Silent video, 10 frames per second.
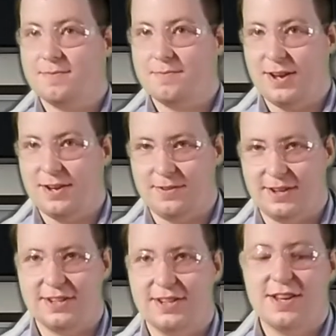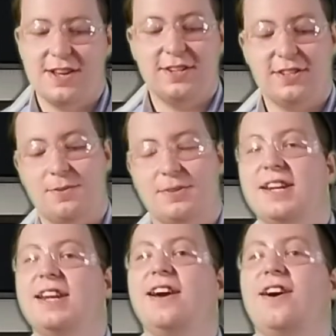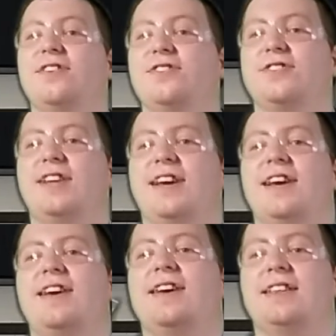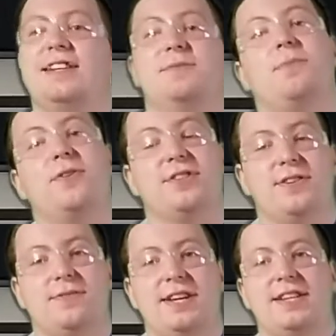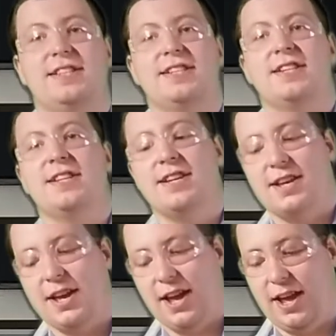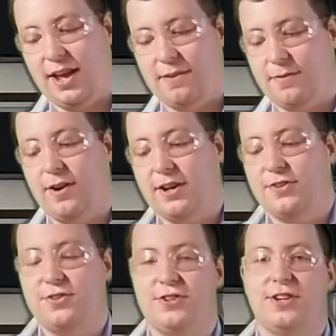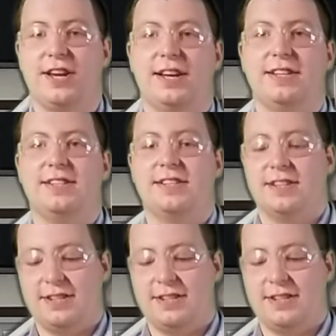Perfect. So there's clearly hydrogen there. That's a positive test for hydrogen gas.